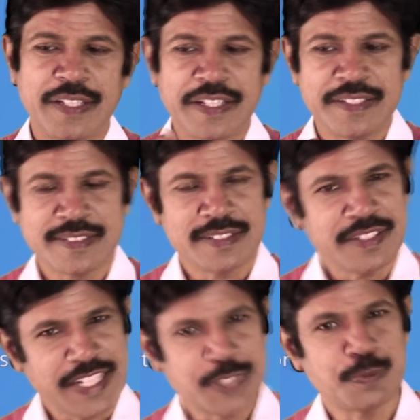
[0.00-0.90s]
is
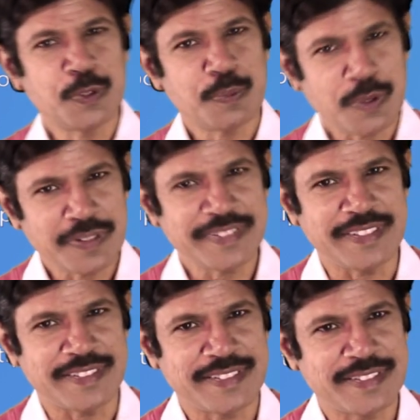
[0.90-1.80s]
transport
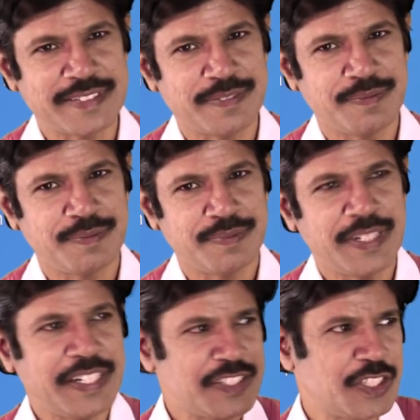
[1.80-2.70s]
process,
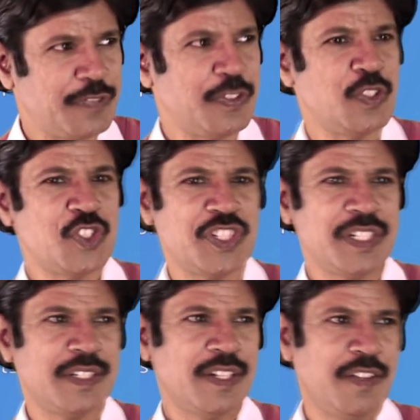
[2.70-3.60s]
that is
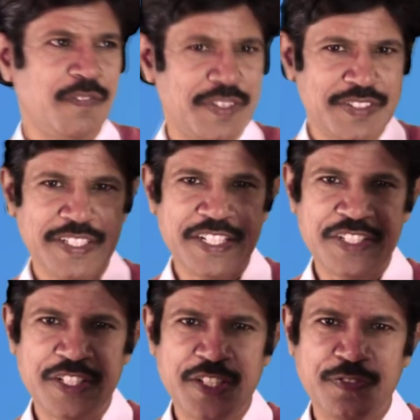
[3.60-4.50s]
diffusion,
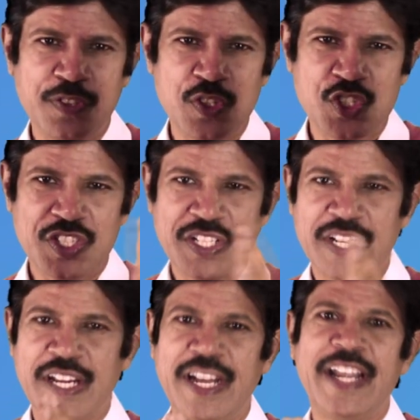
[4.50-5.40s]
facilitated diffusion
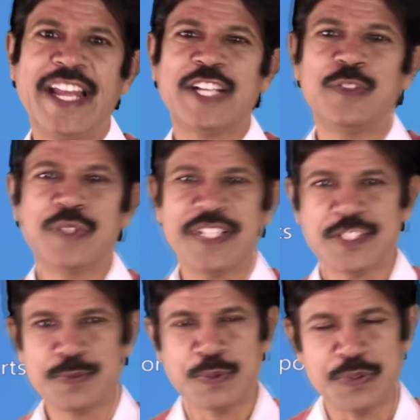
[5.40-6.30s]
and active
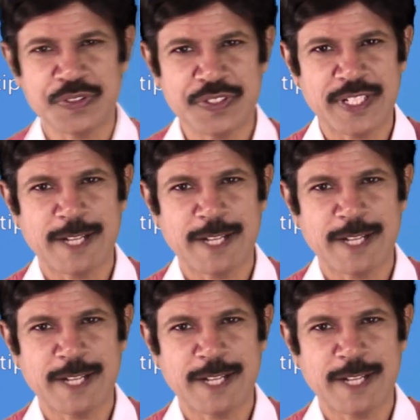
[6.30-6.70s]
transport.